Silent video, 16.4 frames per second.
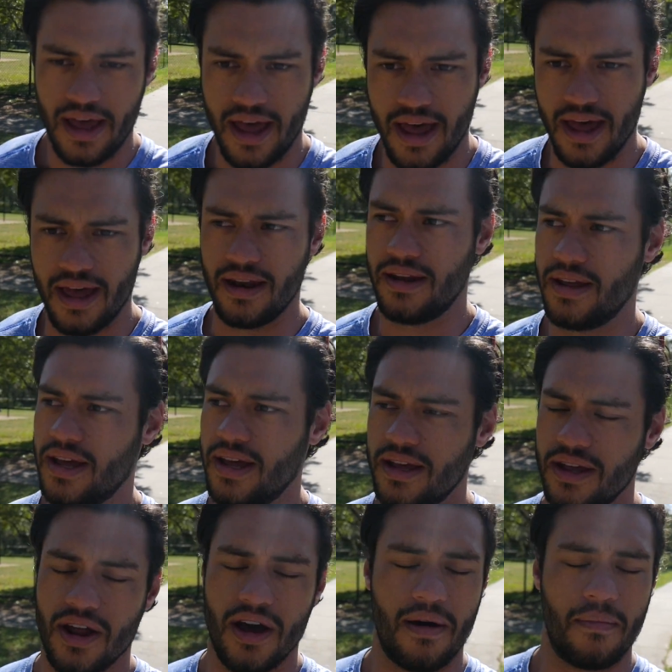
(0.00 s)
And,
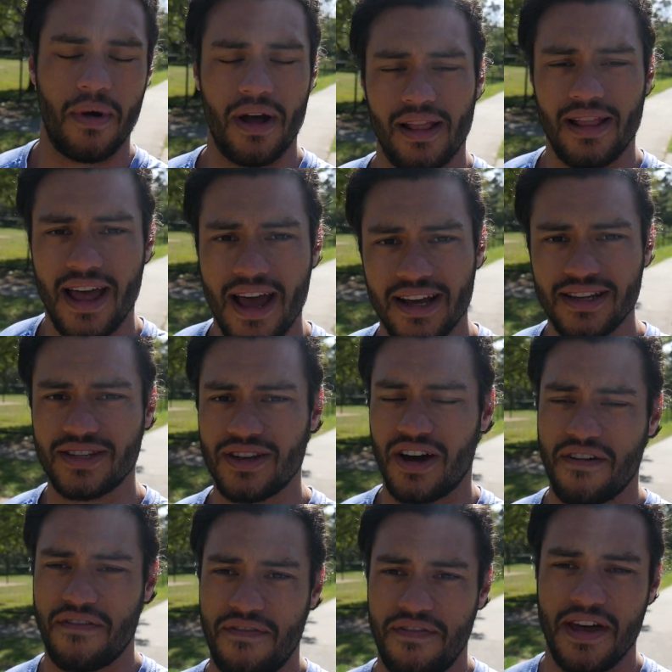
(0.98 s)
my legs
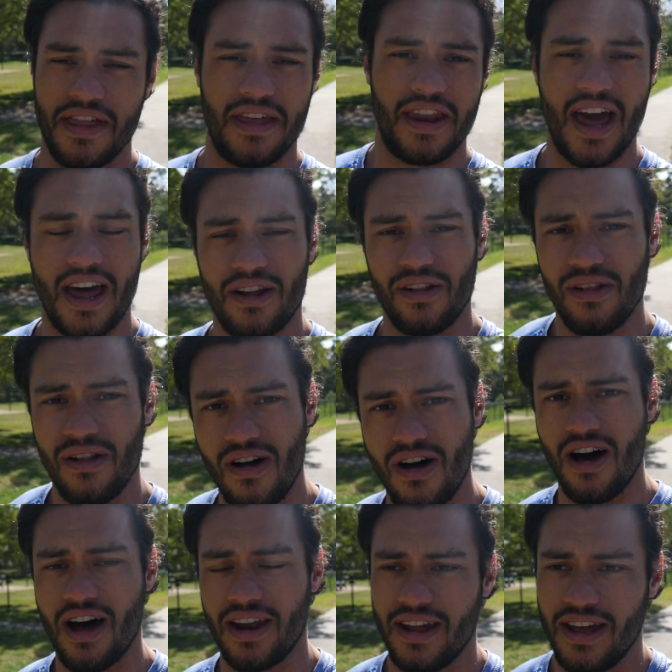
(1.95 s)
kind of feathered out a
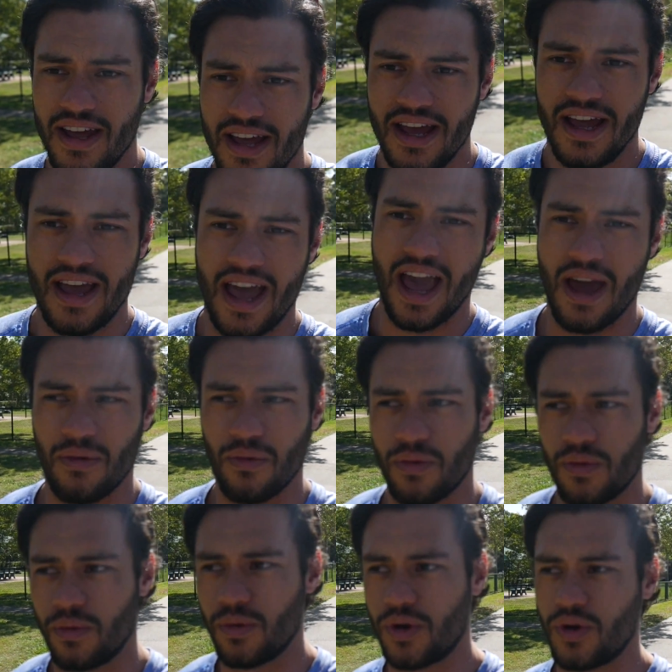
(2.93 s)
lot and
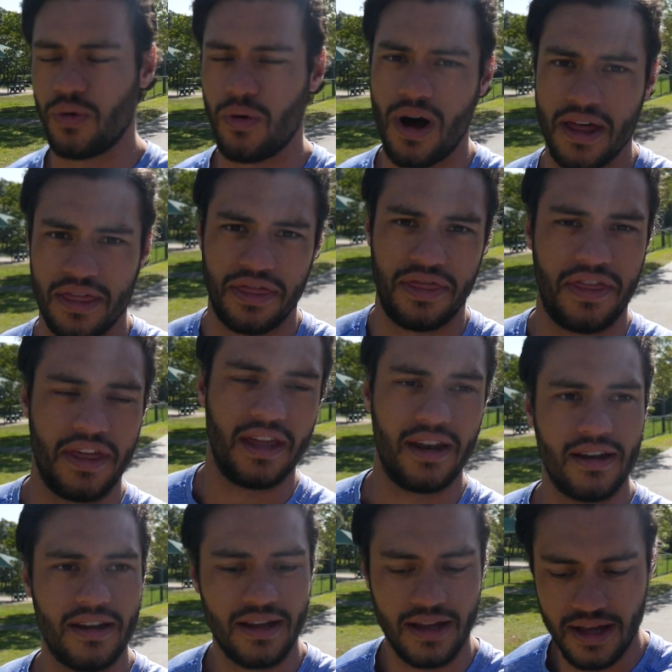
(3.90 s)
quite
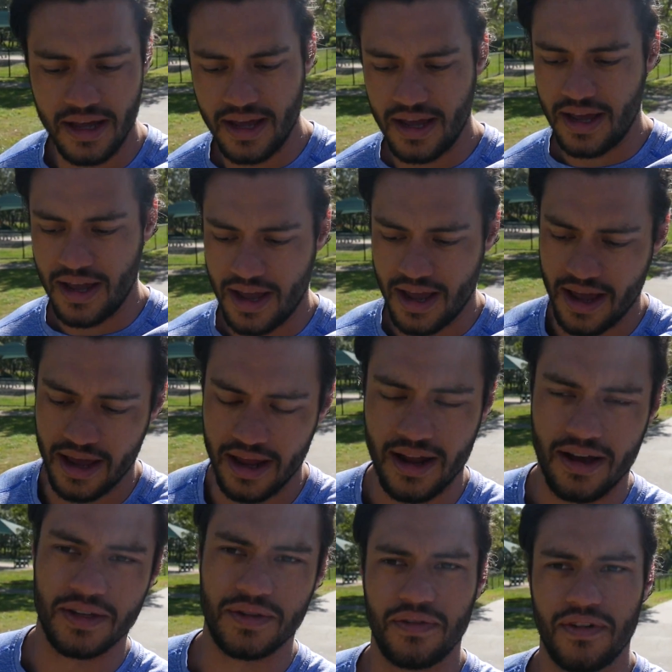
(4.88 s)
thin. And
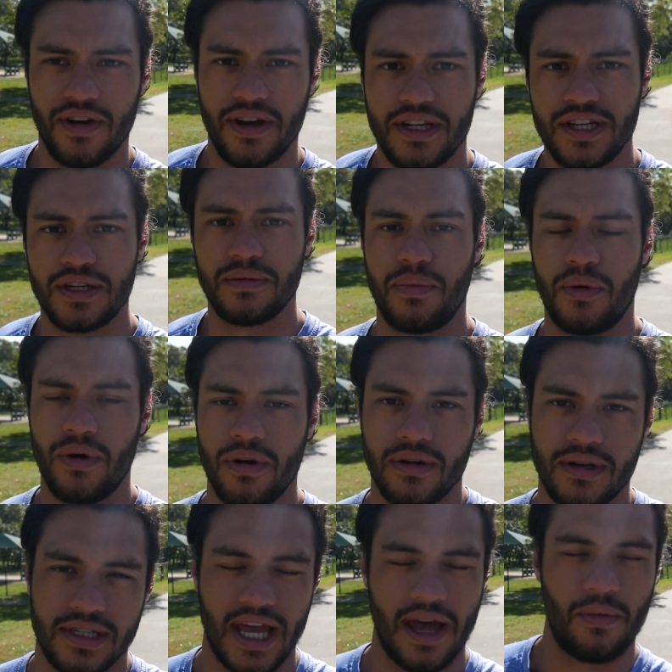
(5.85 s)
I was very disappointed
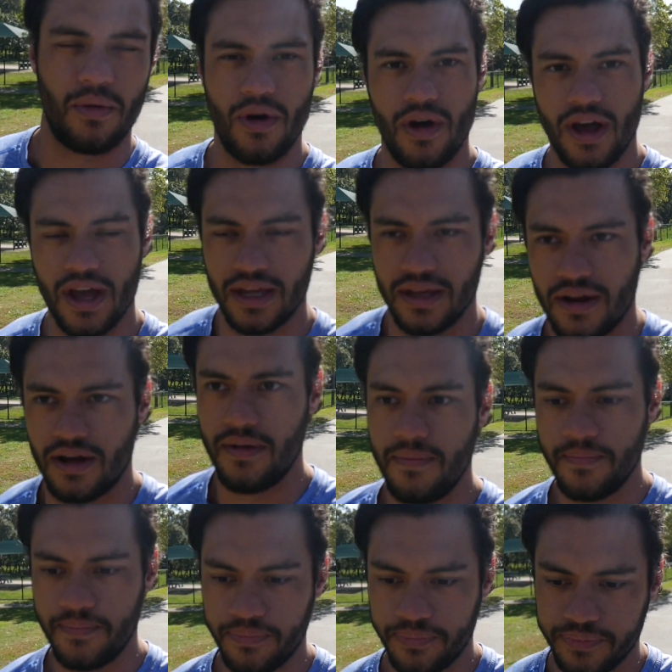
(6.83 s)
because they were,
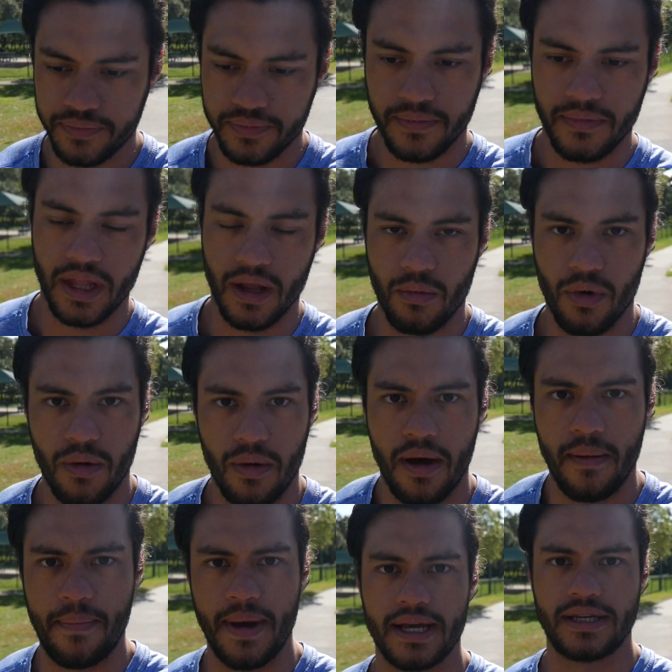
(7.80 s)
one of
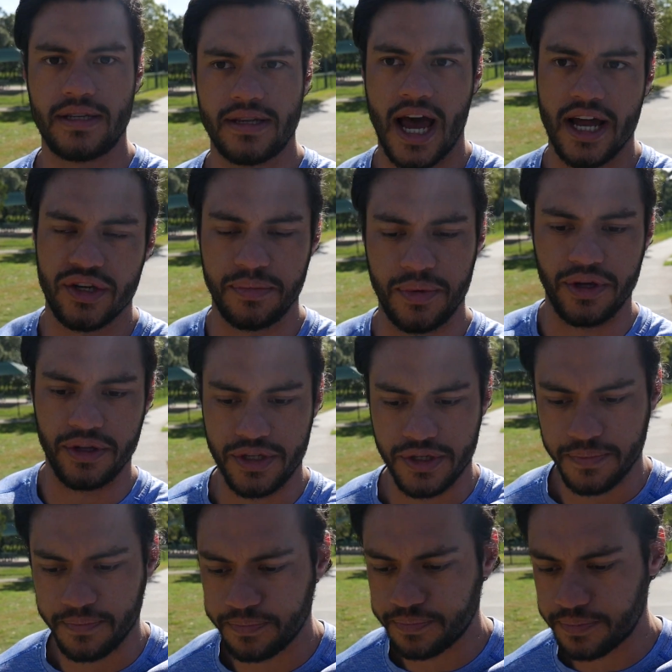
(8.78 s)
my best attributes.